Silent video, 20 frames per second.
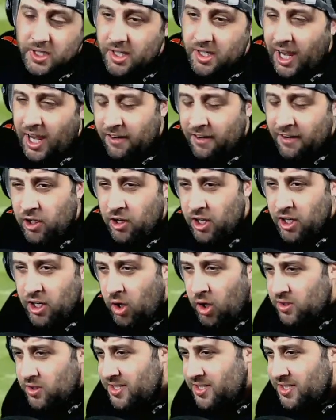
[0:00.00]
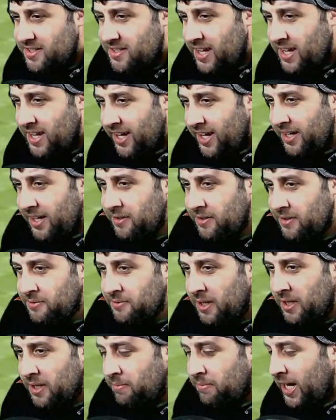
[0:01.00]
I've got a lot to say when I'm
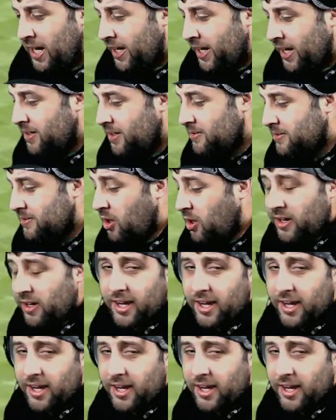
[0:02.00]
playing. Not that I can